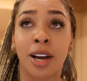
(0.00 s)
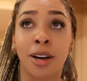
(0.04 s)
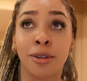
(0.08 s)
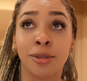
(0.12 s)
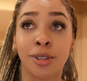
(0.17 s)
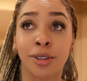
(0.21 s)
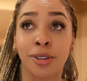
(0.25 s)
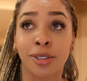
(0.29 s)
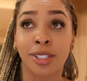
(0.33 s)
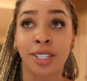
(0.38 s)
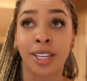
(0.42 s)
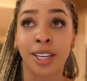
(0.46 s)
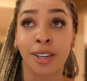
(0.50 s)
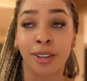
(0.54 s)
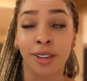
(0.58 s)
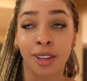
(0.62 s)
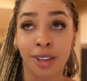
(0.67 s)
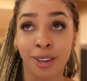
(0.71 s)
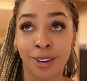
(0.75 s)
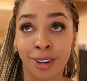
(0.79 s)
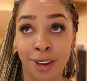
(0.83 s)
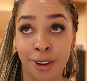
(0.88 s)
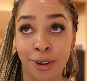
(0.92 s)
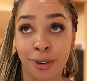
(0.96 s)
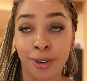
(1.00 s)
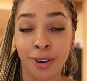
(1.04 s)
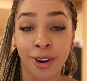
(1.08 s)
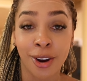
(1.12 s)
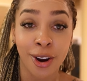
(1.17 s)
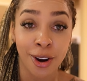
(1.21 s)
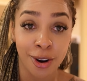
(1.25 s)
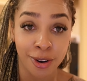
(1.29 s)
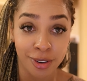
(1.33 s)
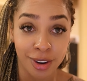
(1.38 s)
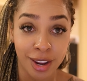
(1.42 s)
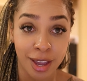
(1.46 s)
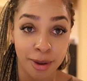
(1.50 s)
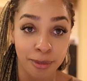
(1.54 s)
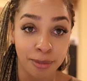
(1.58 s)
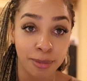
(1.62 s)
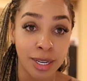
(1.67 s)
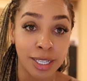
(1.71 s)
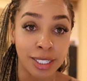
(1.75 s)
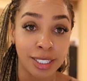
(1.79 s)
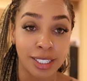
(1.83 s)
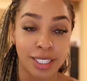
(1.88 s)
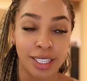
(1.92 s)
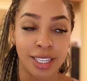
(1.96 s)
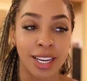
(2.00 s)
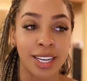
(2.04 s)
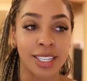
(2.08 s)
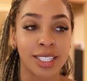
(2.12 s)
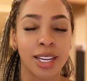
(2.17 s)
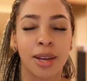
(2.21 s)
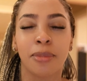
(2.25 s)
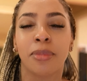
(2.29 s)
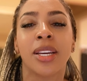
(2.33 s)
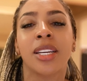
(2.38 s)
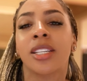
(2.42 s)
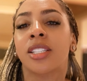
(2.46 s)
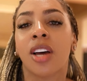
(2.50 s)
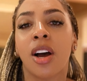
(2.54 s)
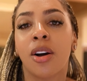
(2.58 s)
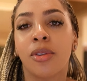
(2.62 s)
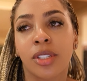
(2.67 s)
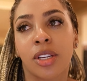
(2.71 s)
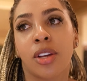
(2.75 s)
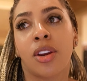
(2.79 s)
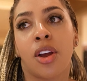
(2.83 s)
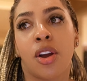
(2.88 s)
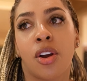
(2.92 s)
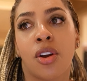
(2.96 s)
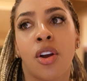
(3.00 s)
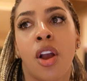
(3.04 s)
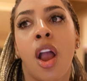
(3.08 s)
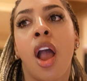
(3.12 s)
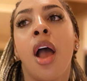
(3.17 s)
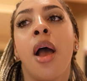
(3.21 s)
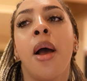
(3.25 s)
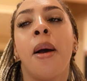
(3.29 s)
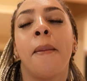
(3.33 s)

was going to say it ain't going to hurt that much the next time, but it's always going to hurt.